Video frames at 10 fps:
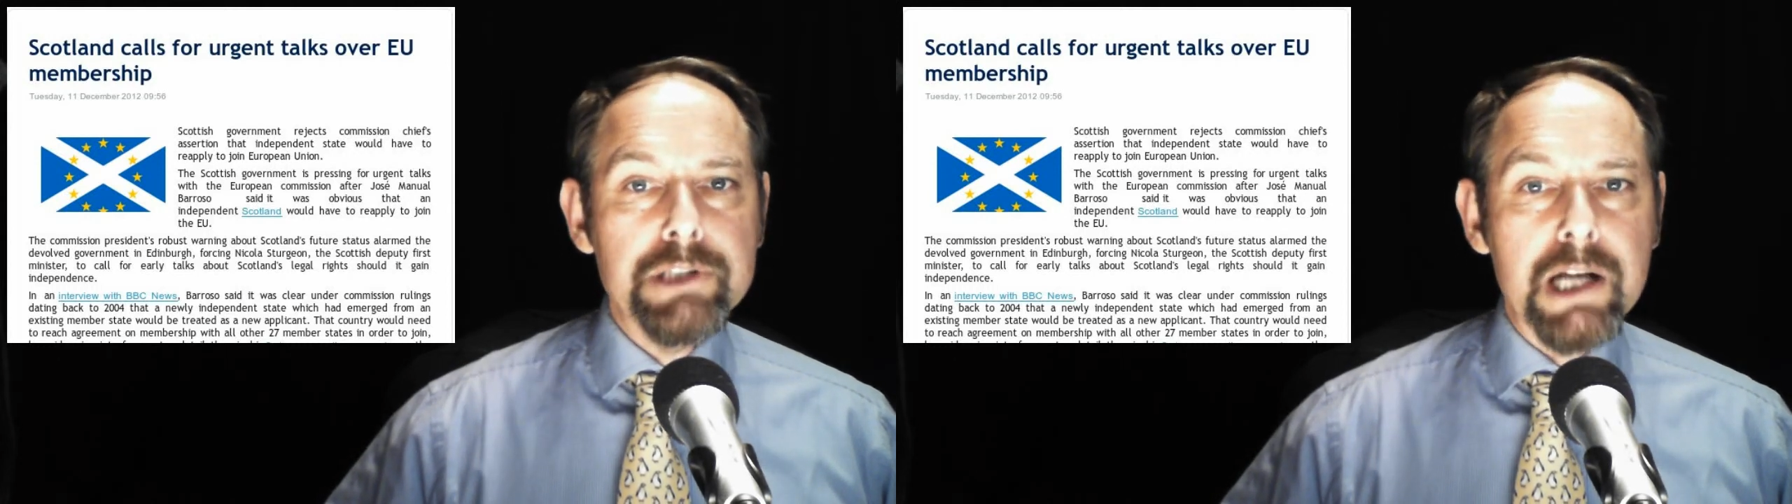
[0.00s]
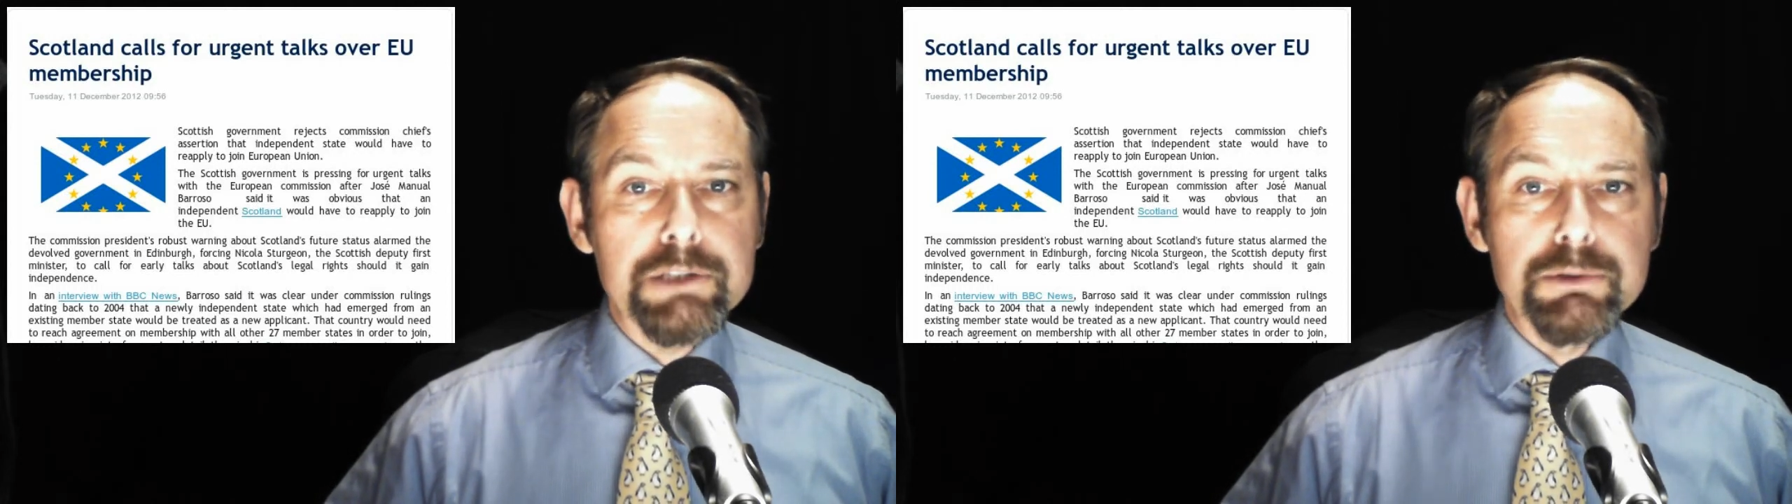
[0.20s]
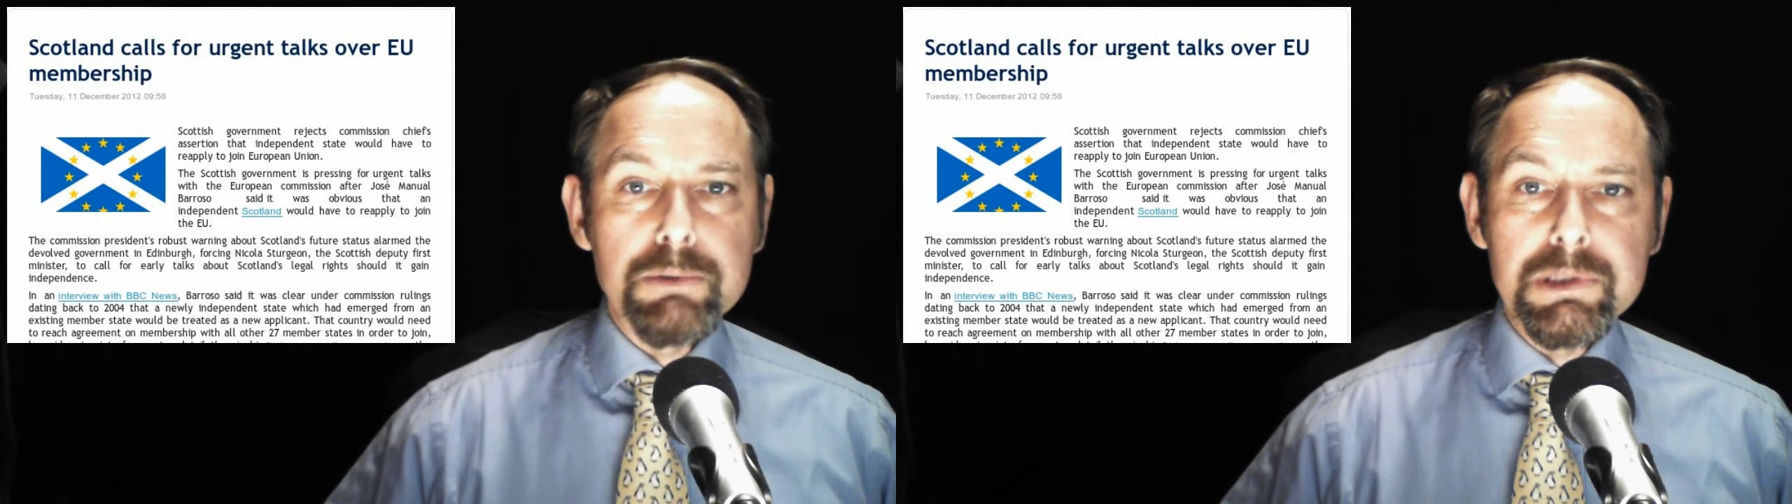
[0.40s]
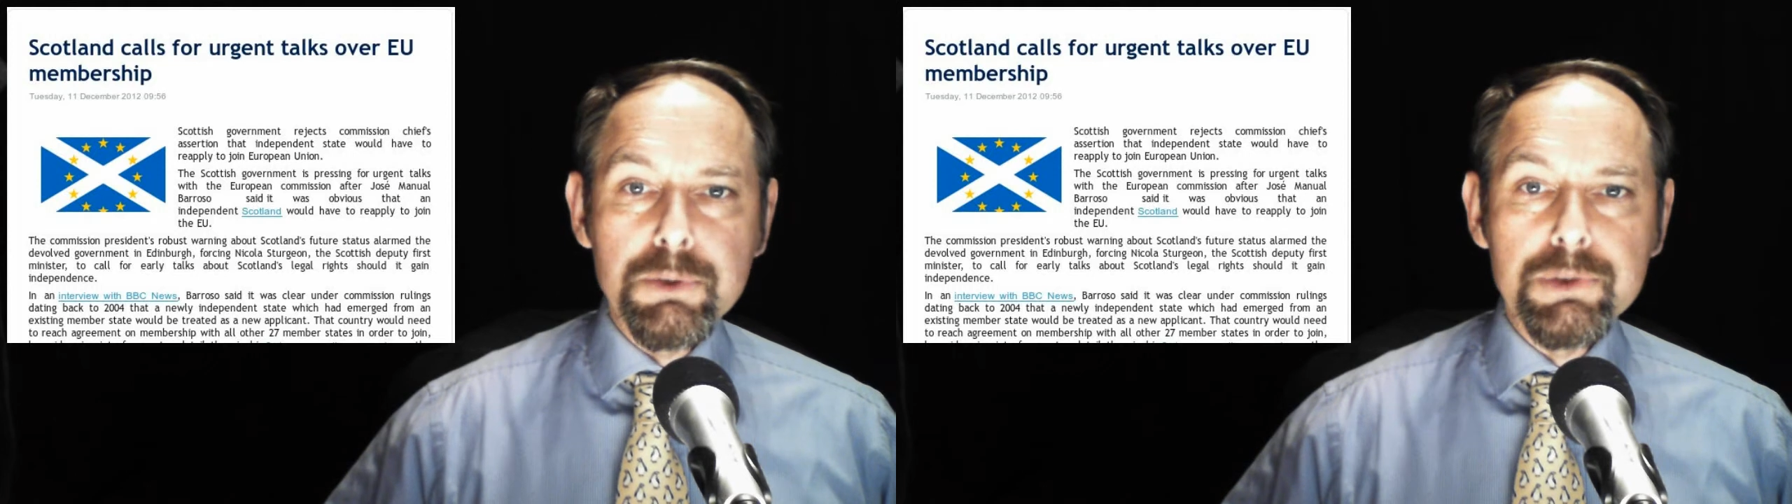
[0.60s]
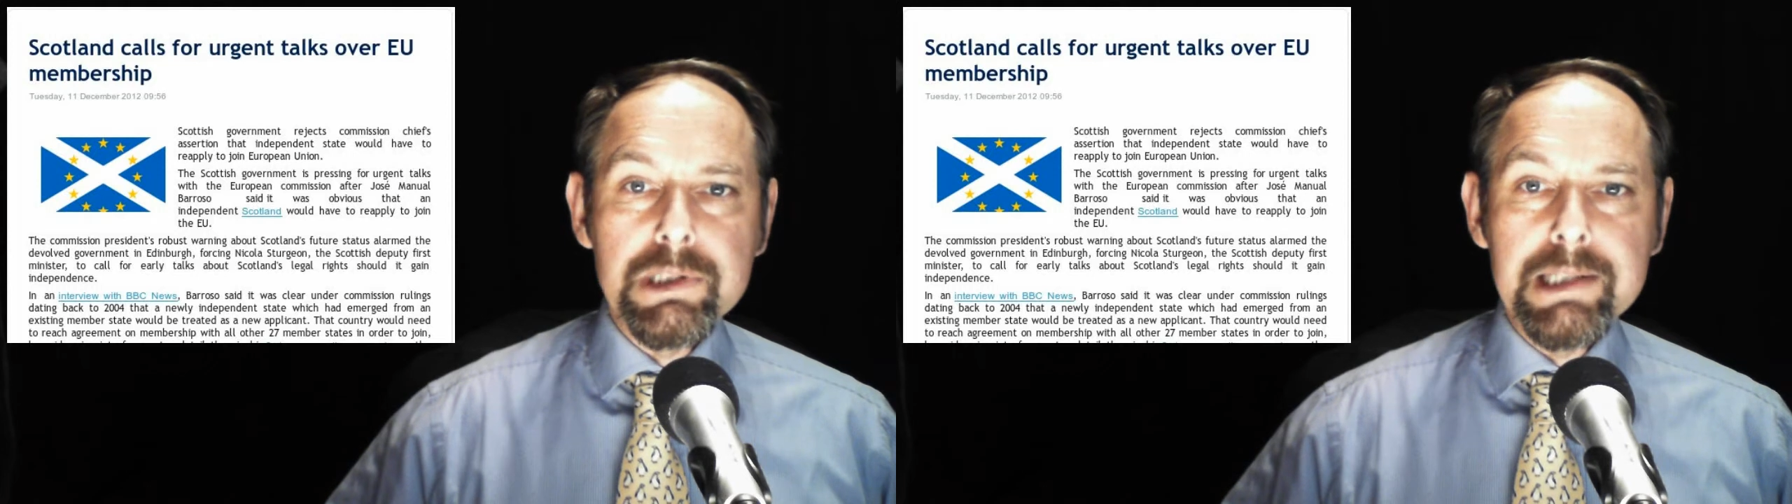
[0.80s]
natural
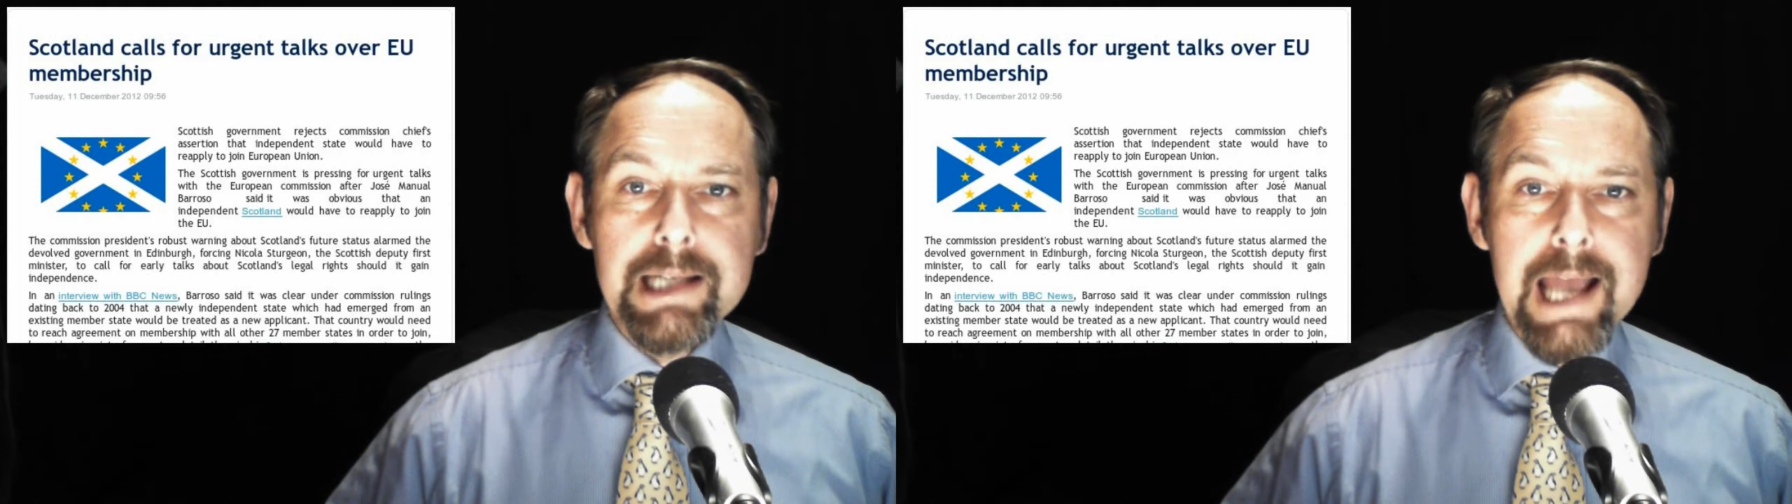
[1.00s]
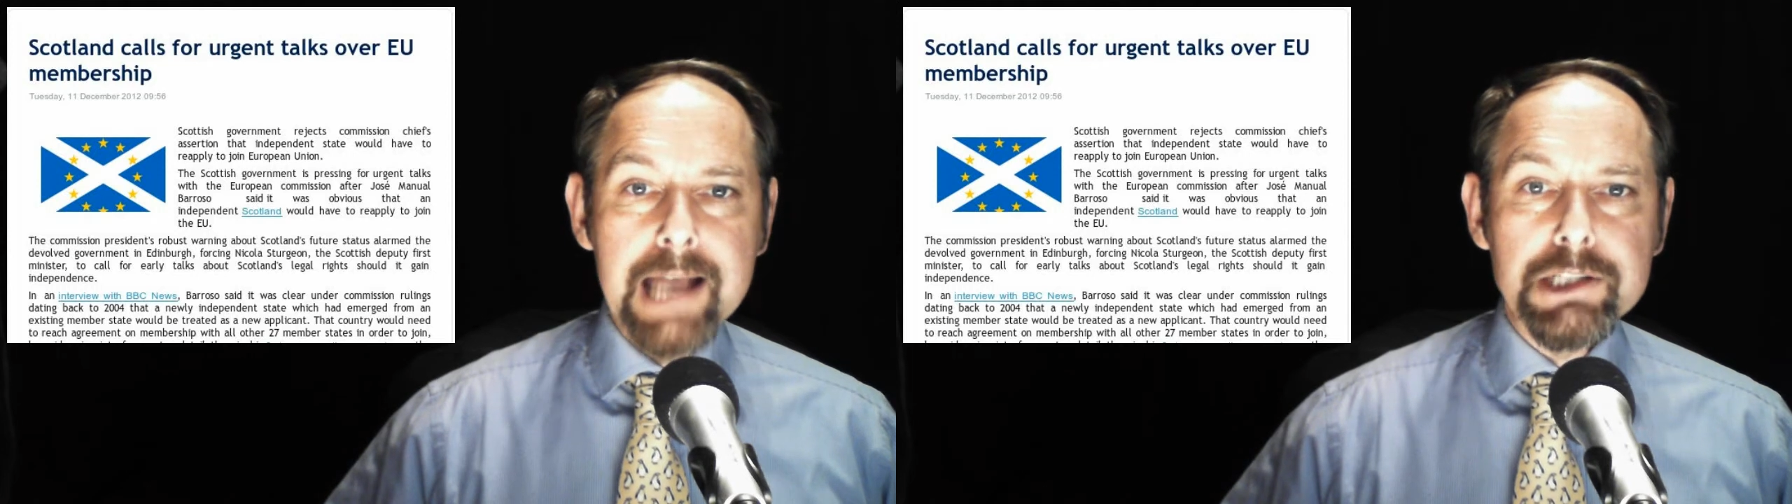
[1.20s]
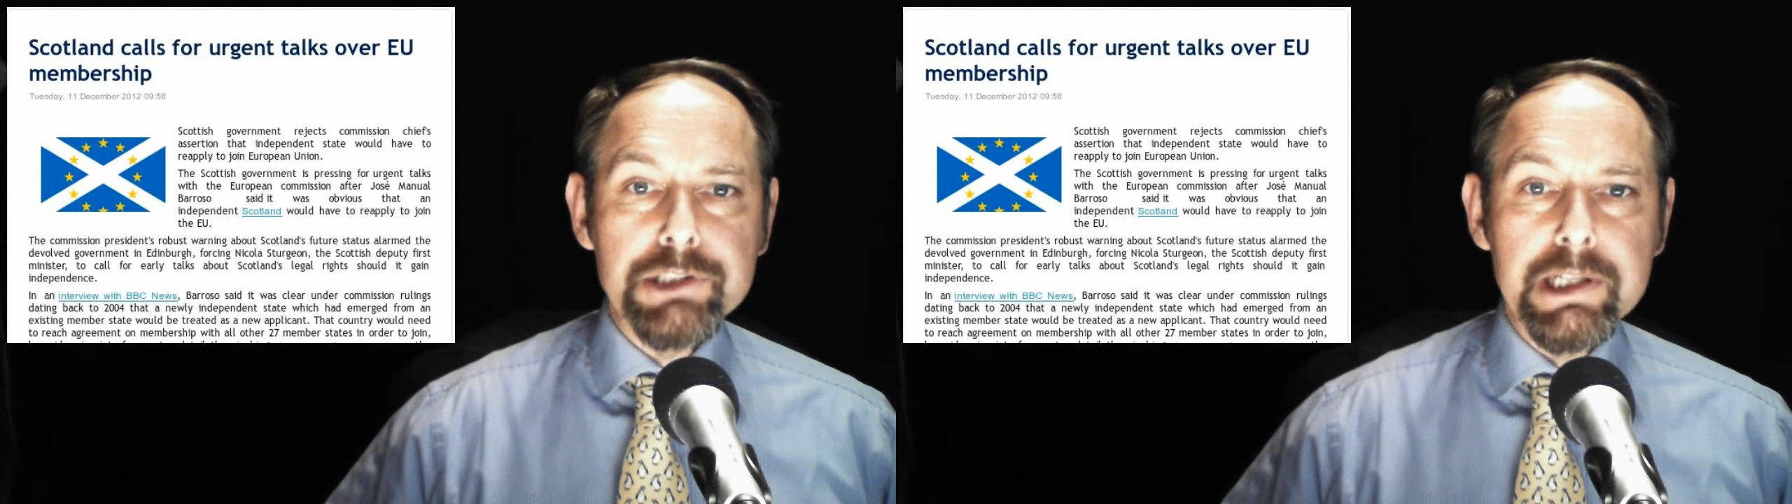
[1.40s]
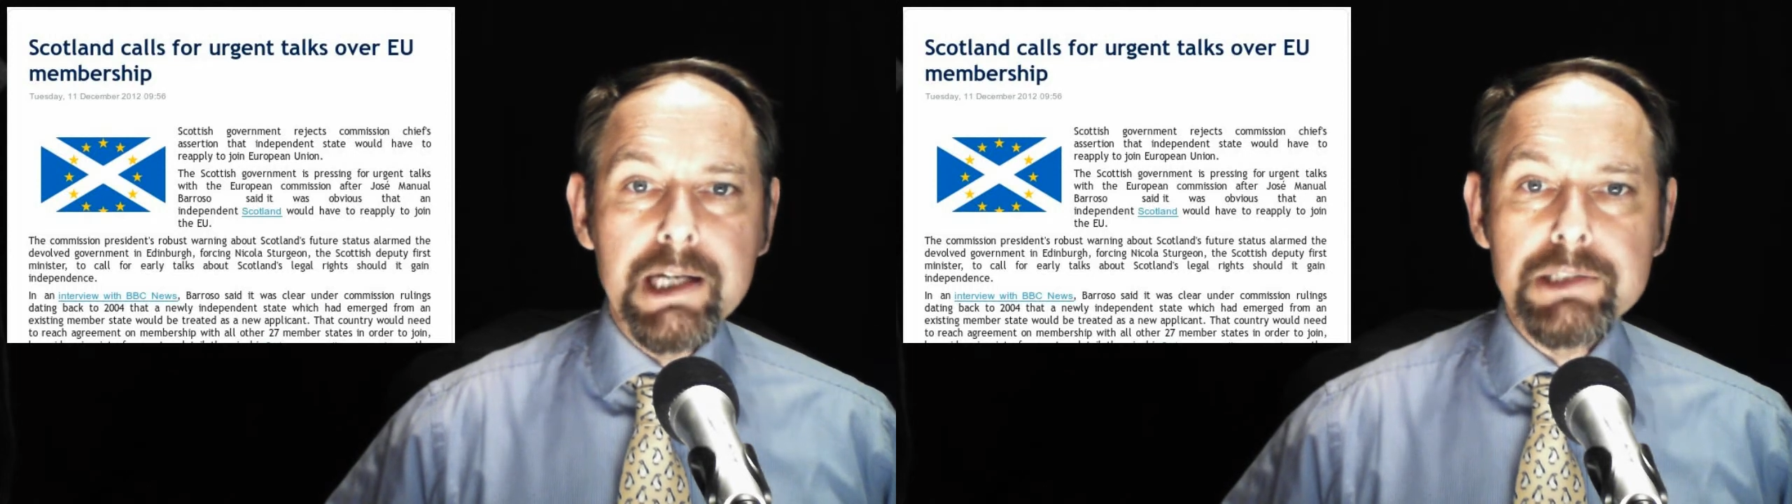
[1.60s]
resources in energy